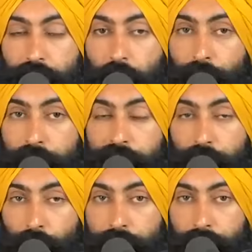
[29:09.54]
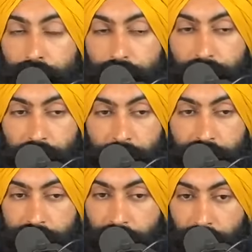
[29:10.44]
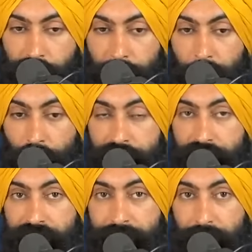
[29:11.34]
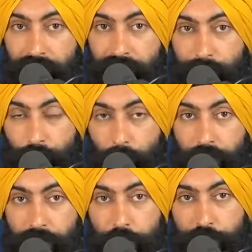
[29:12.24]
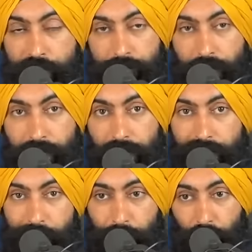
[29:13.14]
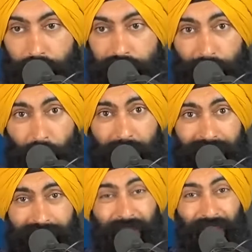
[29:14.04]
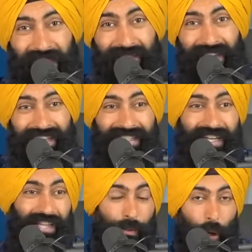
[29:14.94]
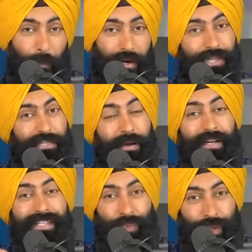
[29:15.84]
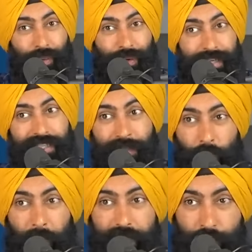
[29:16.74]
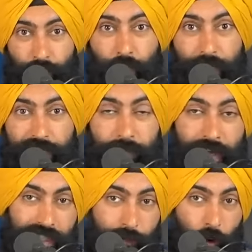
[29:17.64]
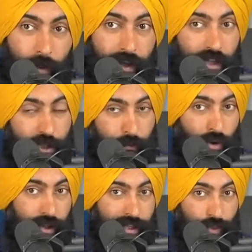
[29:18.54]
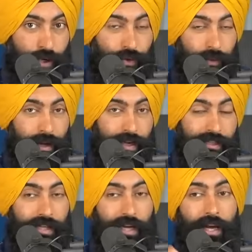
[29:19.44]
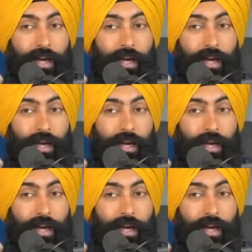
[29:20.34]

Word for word: is already slowing down the economy. See, our economy runs on spending. The more money you spend at Chipotle, the more money Chipotle makes. The more money you spend at Sweet Greens, the more money Sweet Greens makes. The more money that Chipotle and Sweet Green makes,